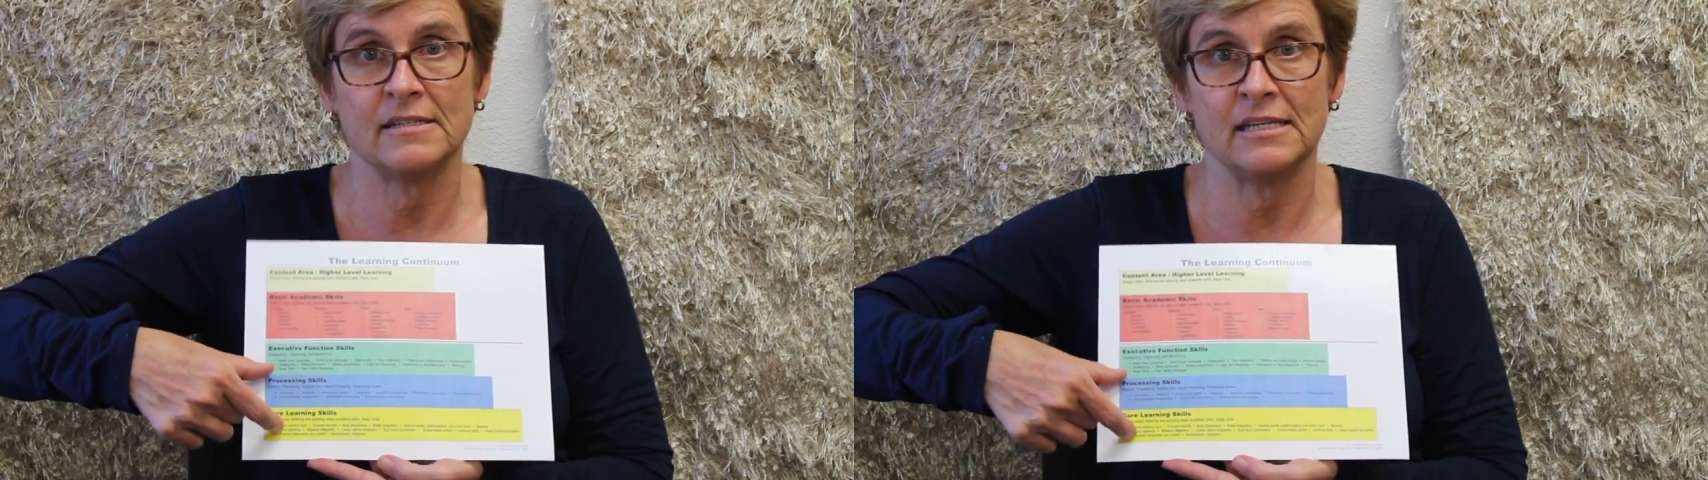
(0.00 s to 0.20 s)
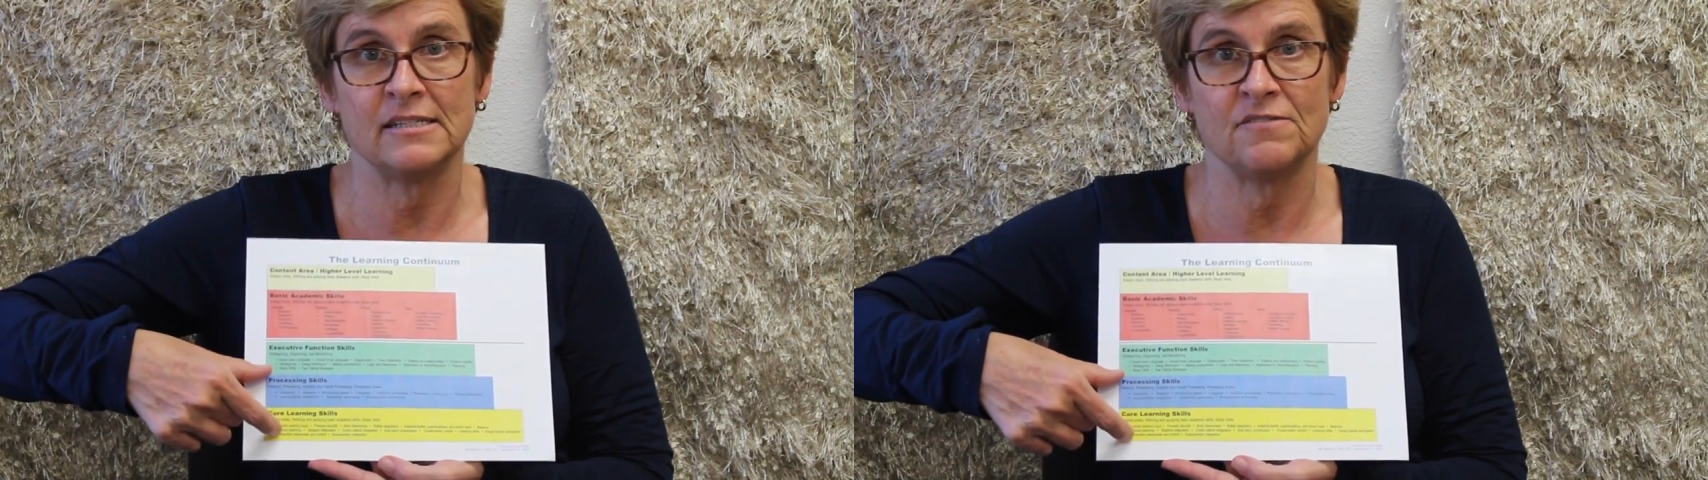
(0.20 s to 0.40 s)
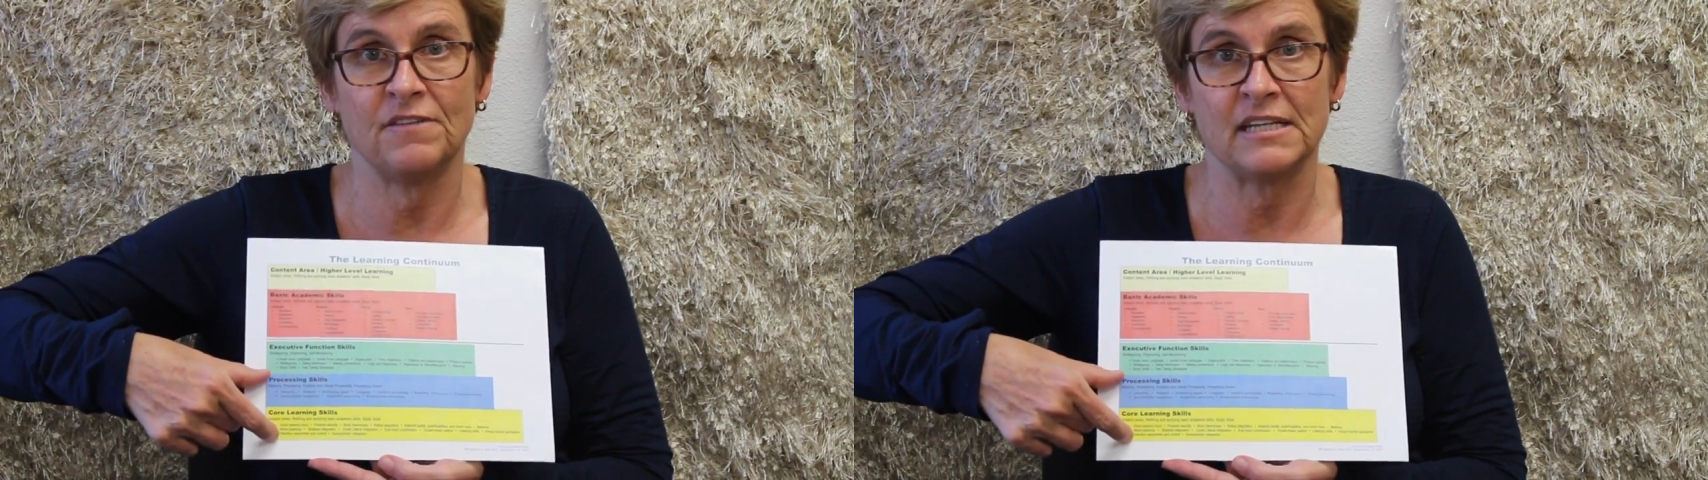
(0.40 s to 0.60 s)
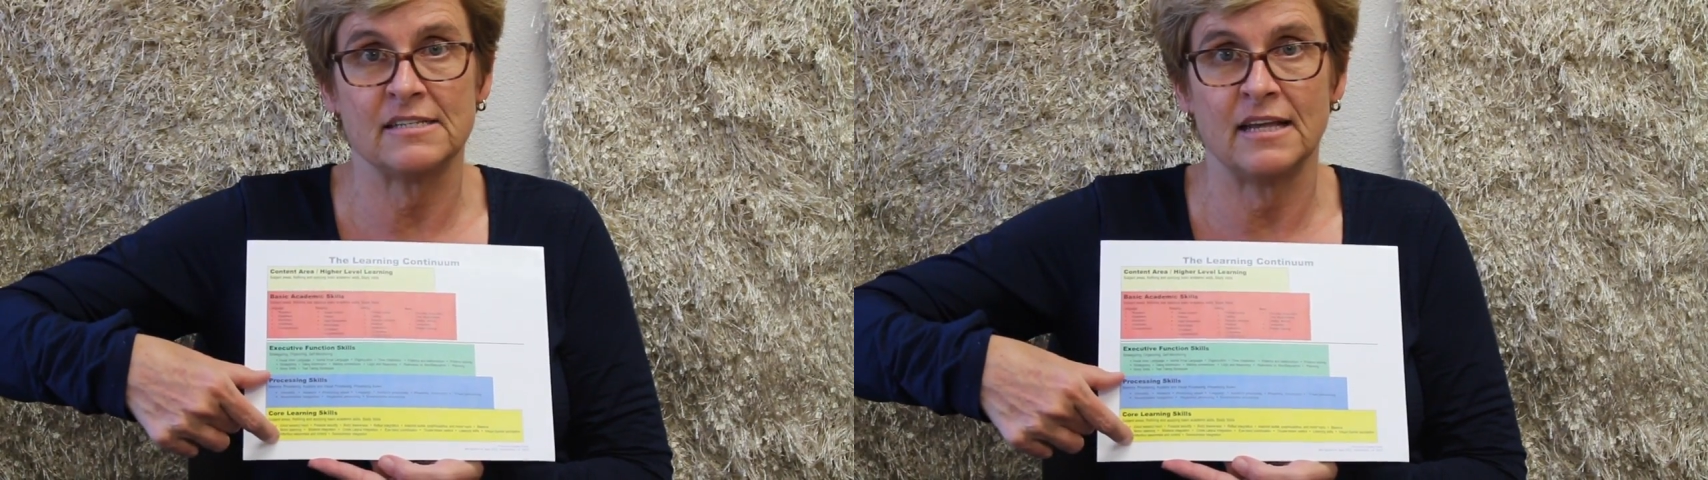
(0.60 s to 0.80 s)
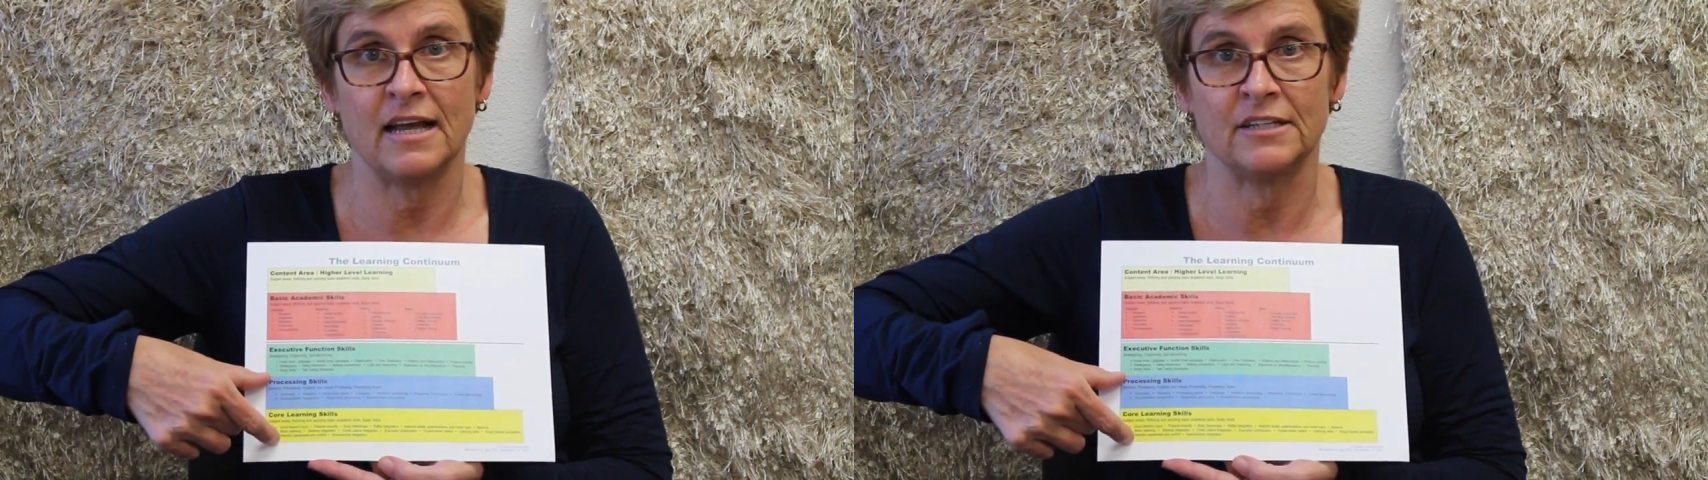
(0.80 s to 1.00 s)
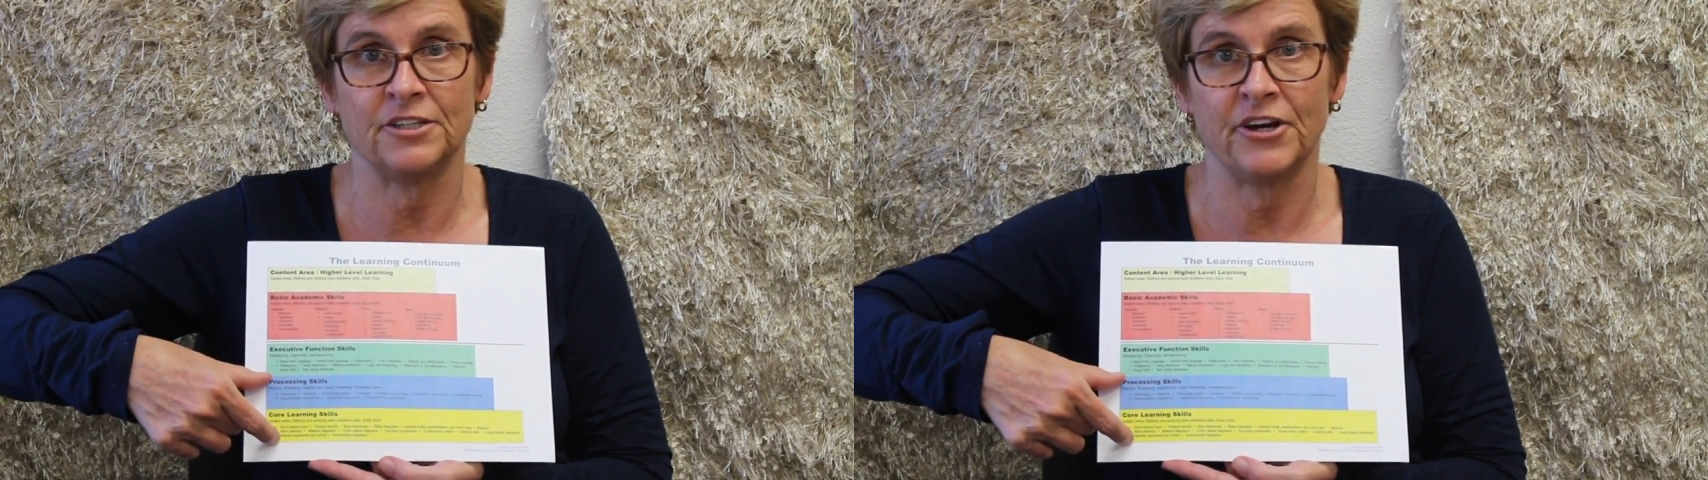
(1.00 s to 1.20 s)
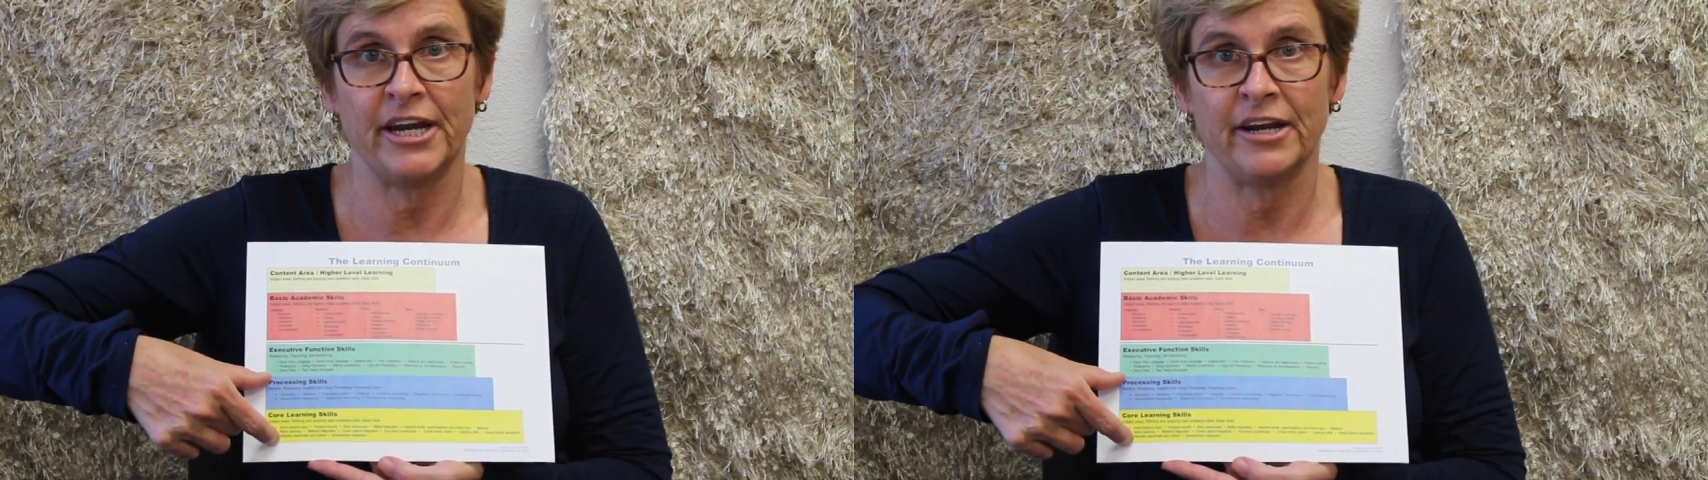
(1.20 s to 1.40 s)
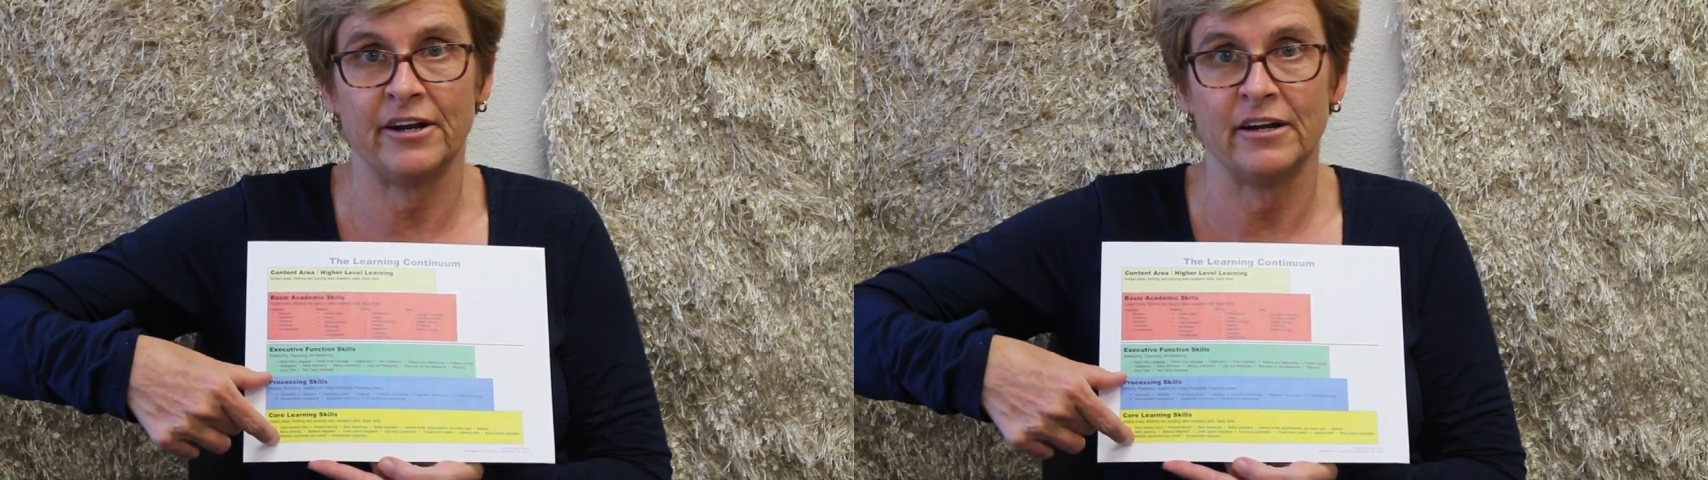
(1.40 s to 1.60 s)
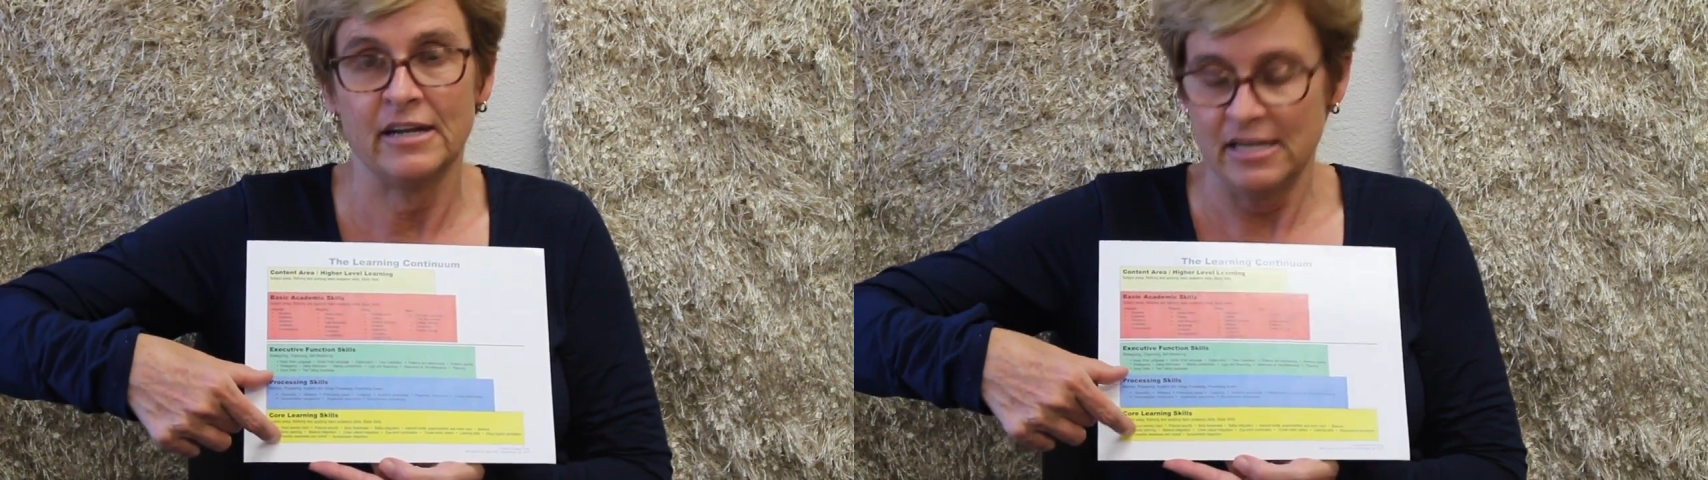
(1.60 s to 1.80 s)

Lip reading: needs fixing under here.